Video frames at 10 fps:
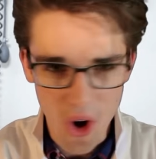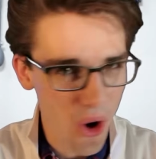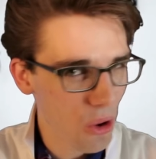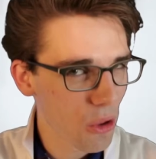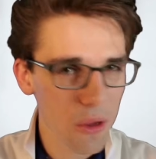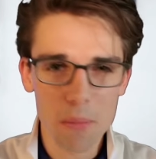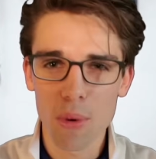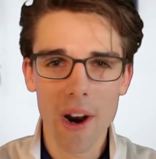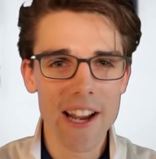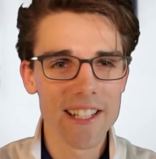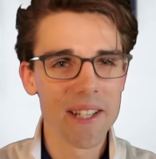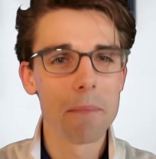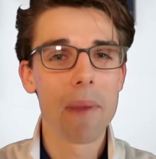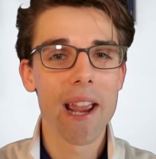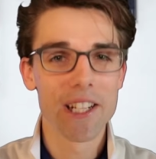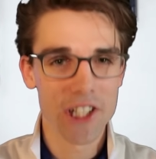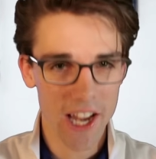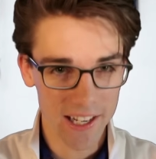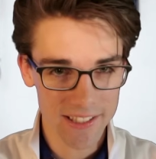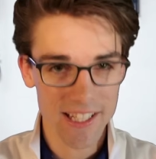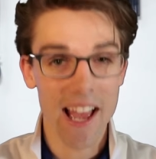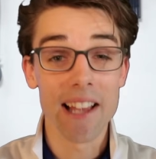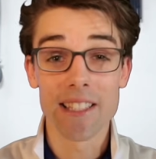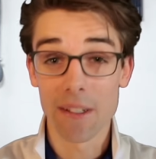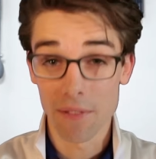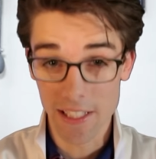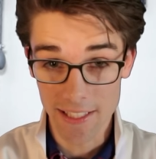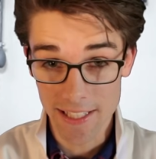all the praise and paychecks as if he